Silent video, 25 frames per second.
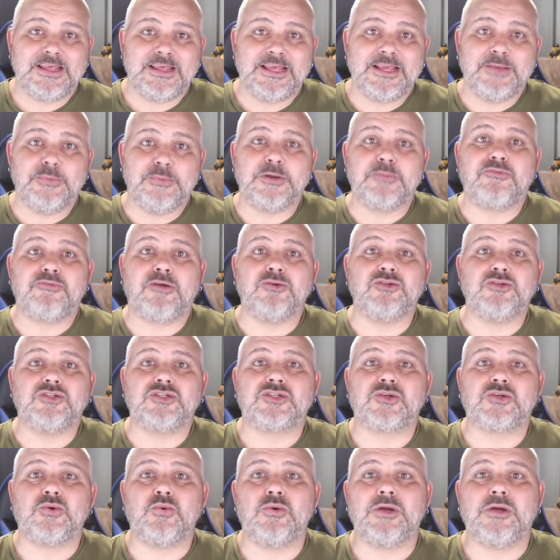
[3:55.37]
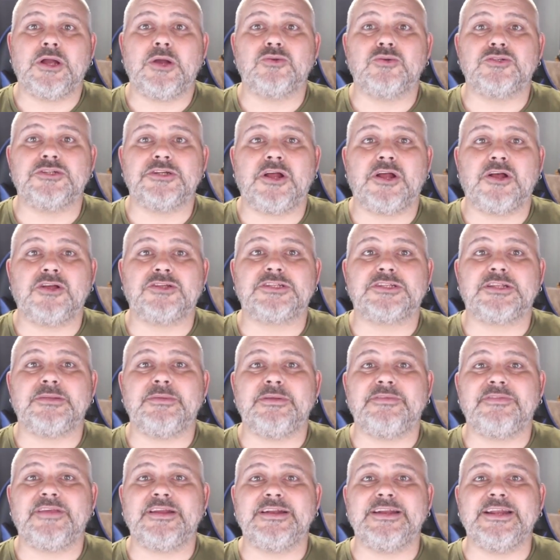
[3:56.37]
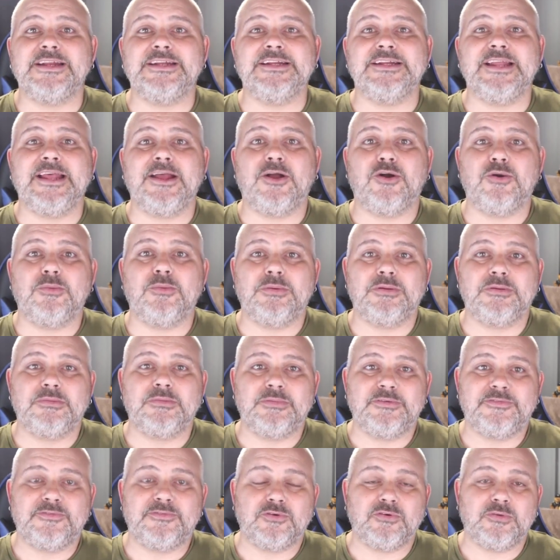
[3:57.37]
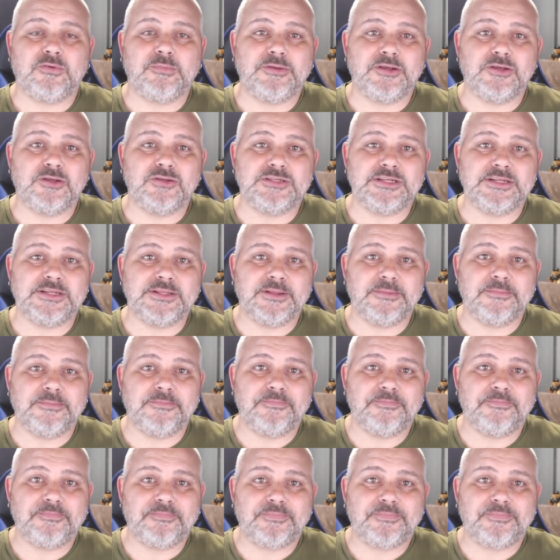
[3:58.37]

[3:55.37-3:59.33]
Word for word: He would approach schoolgirls and ask them if they needed help before abusing them.